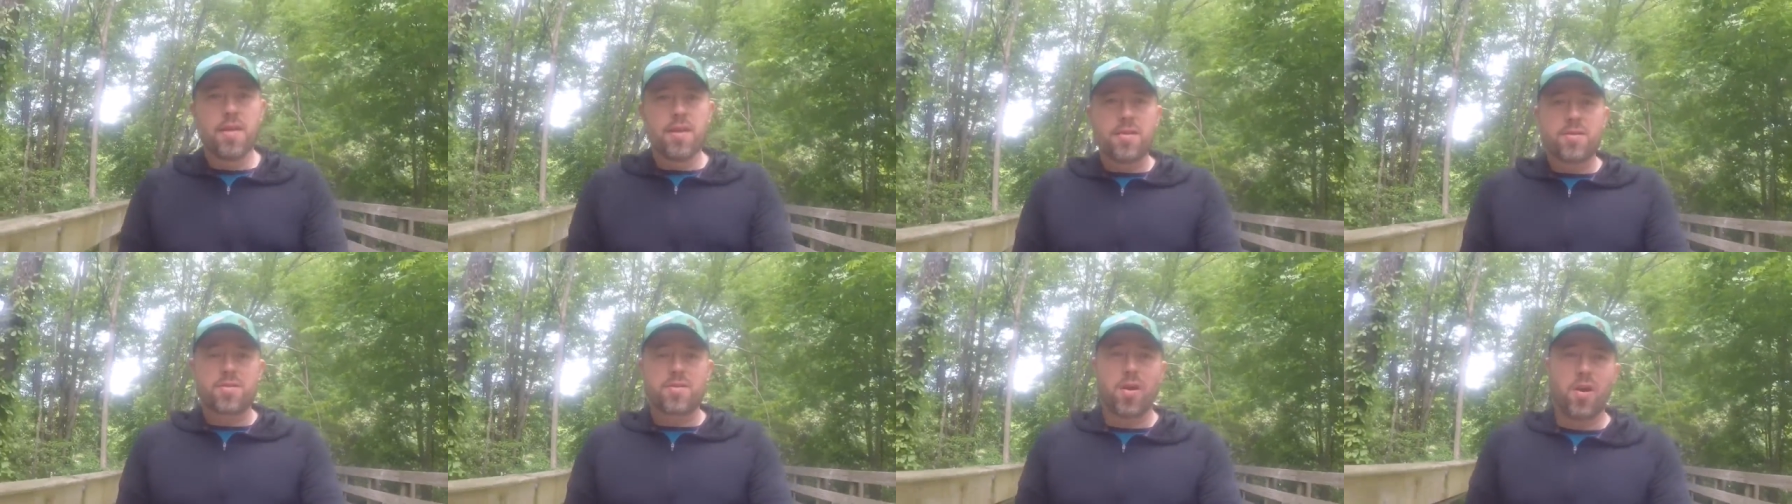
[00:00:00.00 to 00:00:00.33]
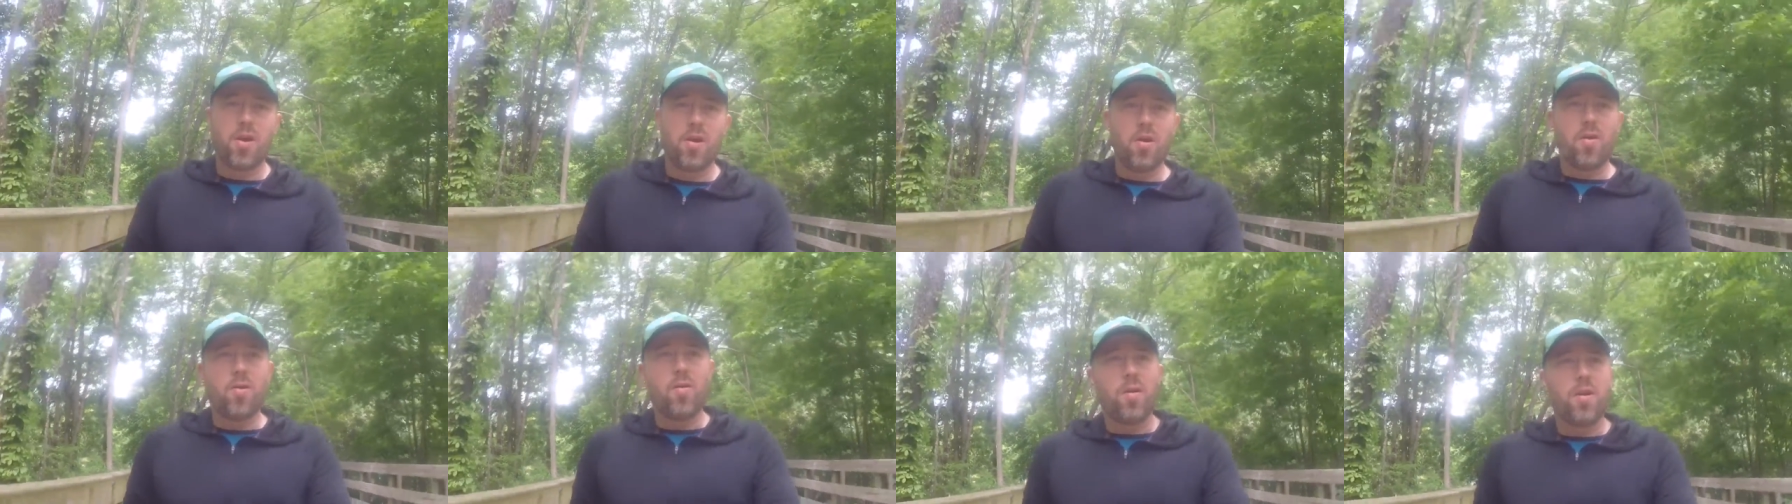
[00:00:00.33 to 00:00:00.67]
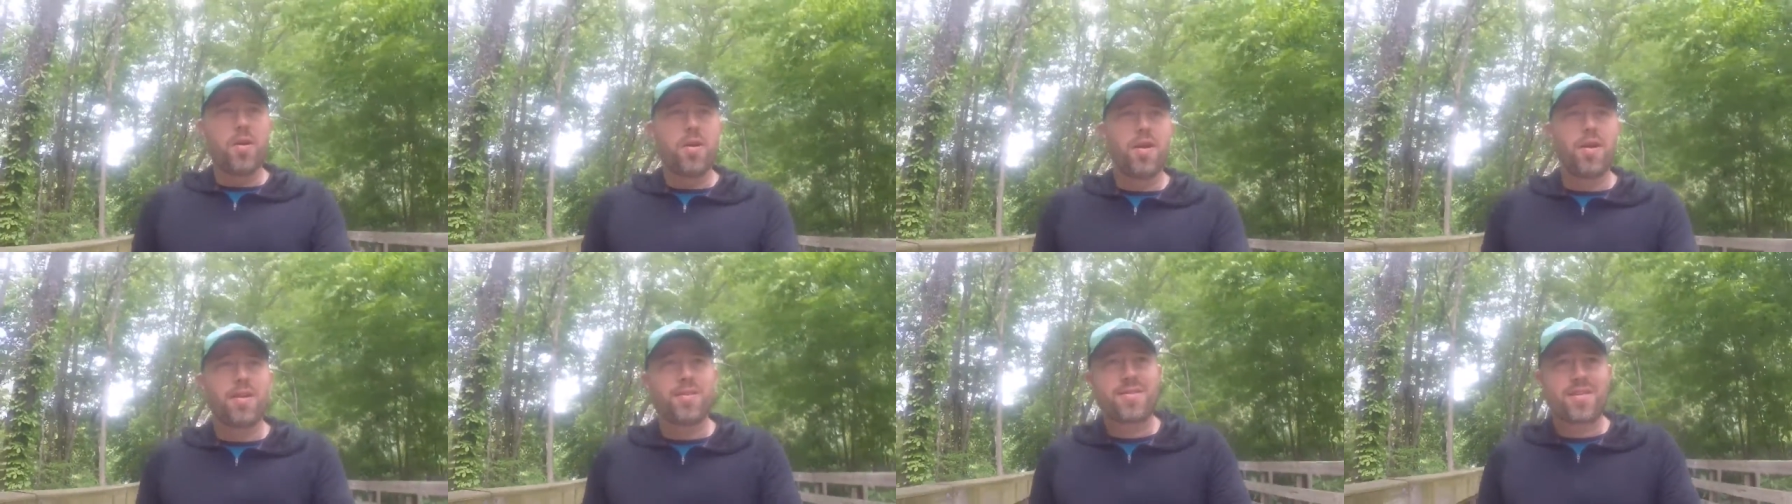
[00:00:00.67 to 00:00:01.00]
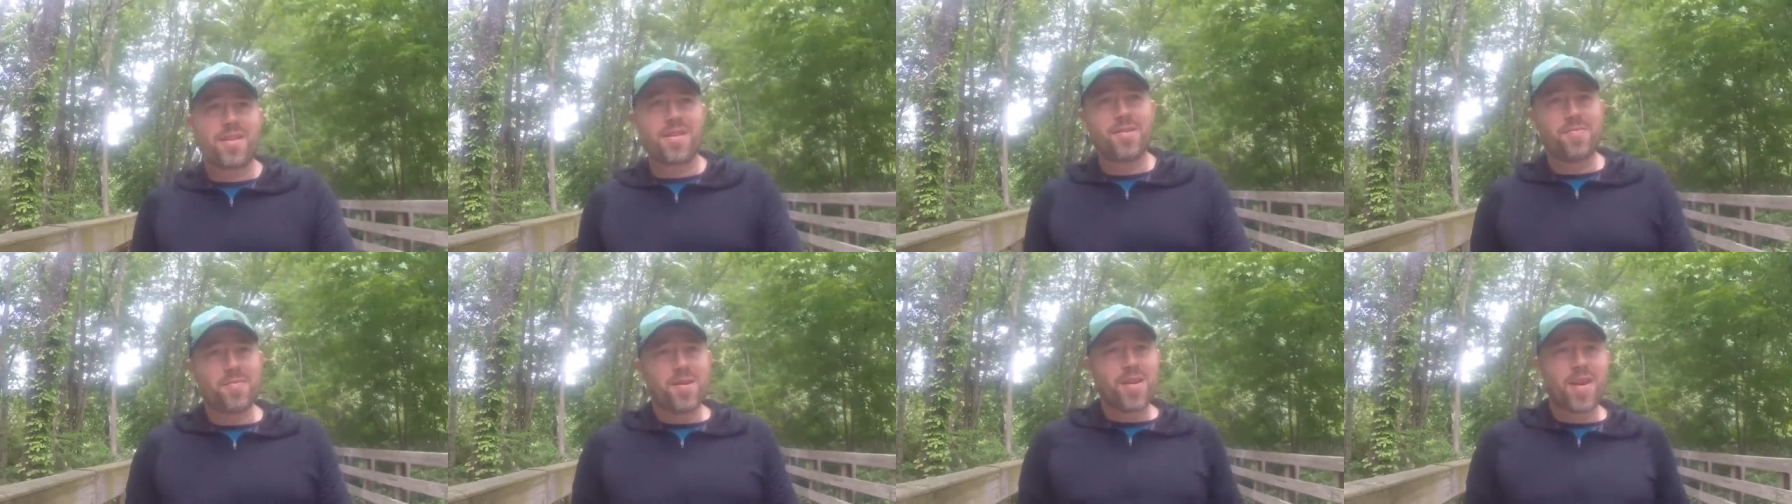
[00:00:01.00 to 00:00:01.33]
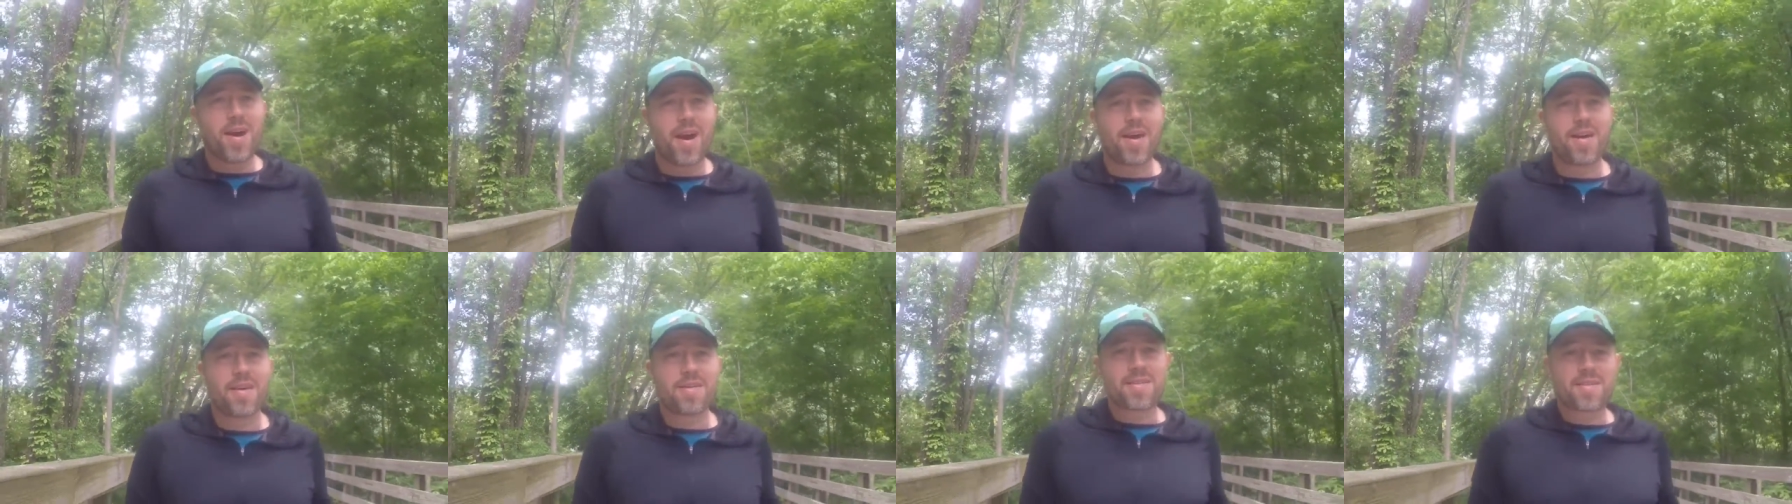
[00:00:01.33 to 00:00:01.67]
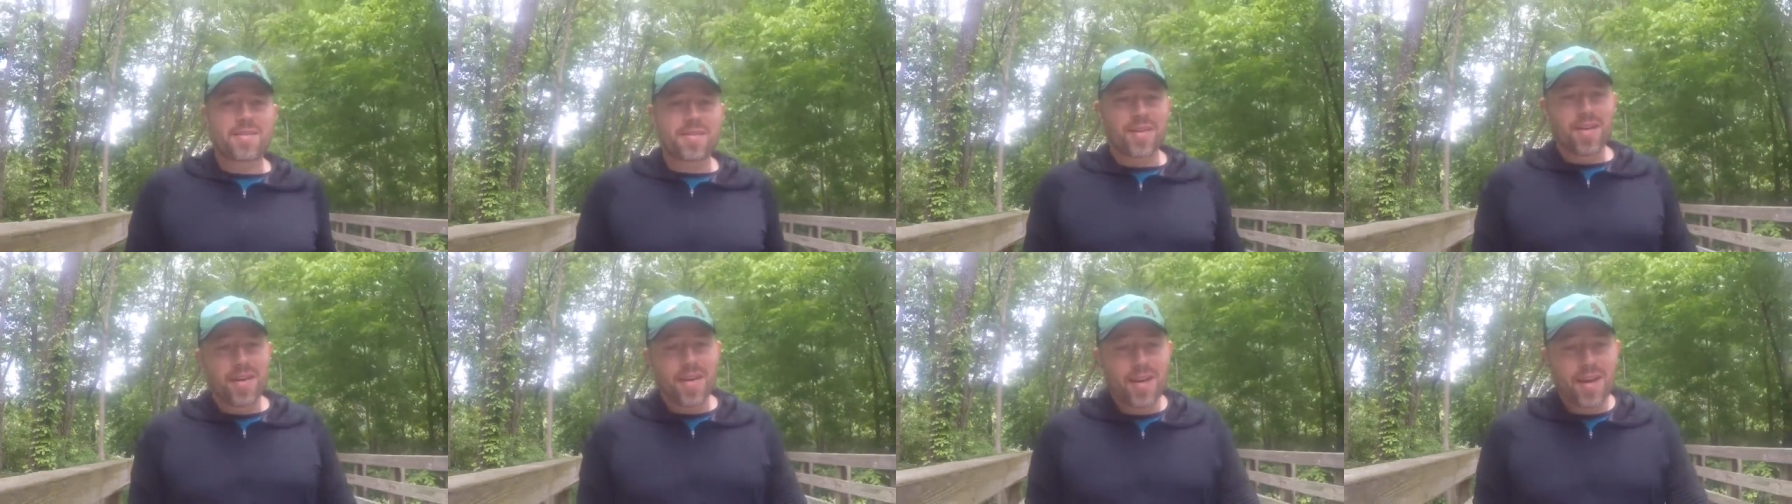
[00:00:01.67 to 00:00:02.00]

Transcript: So it's going to be nice.